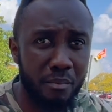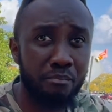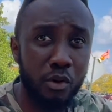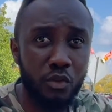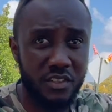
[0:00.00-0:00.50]

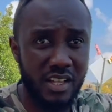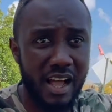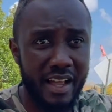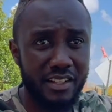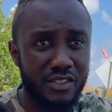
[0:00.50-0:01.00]
Both
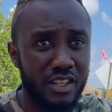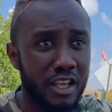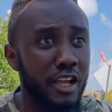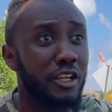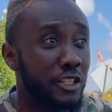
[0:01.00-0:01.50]
sides.
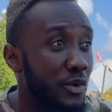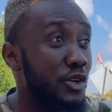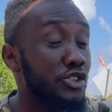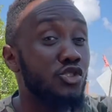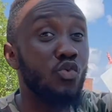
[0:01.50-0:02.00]
They were
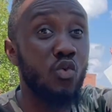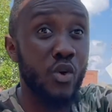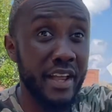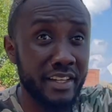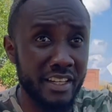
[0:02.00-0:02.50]
just
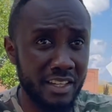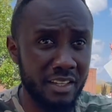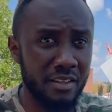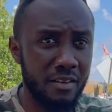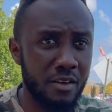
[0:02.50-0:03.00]
waiting
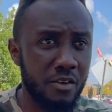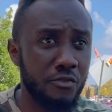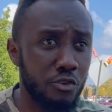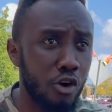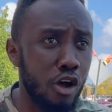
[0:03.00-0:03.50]

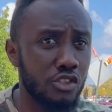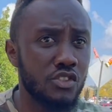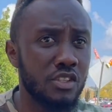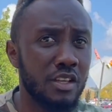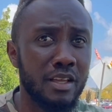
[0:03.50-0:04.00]
for
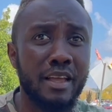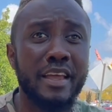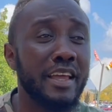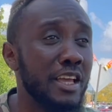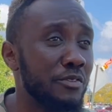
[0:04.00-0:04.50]
us.
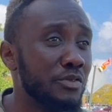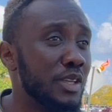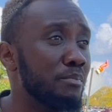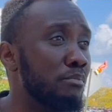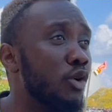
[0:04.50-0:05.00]
If
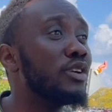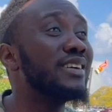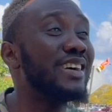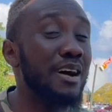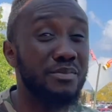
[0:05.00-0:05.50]
the boat
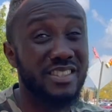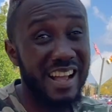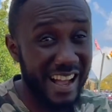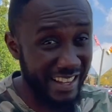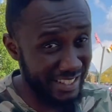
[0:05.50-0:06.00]

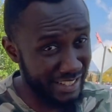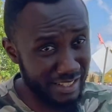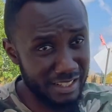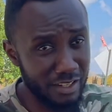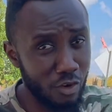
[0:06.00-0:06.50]

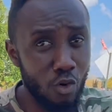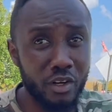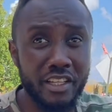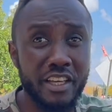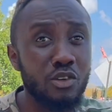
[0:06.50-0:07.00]
capsizes, or
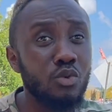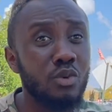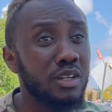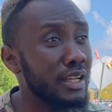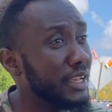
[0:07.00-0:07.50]
the canoe,
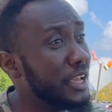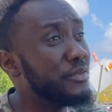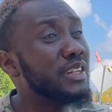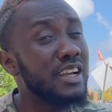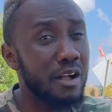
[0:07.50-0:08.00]
if
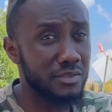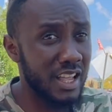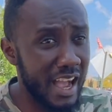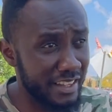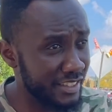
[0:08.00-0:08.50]
it
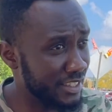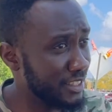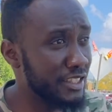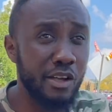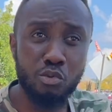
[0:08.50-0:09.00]
capsizes,
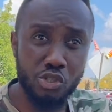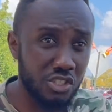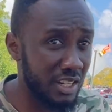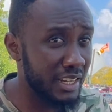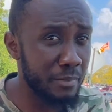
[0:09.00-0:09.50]
they would
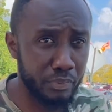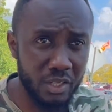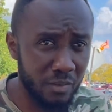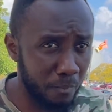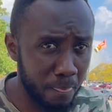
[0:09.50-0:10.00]
just leap
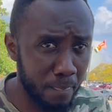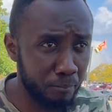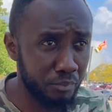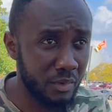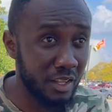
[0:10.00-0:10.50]
in.
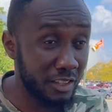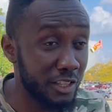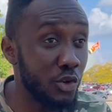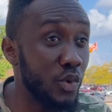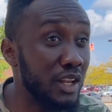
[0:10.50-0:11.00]

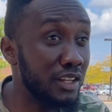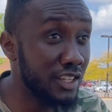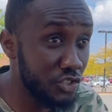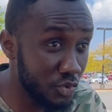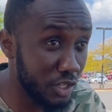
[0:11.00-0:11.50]
They were
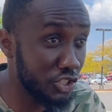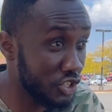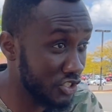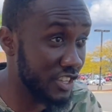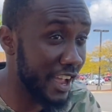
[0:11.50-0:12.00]
literally
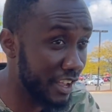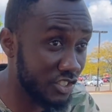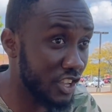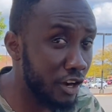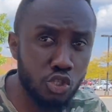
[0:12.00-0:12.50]
just there.
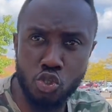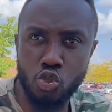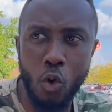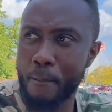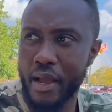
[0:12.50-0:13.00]

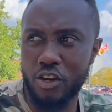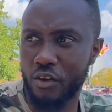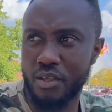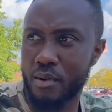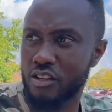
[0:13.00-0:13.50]
So many of
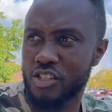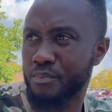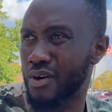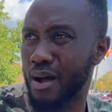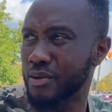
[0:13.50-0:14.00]
them, I would say
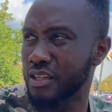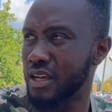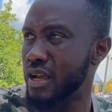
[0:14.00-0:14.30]
probably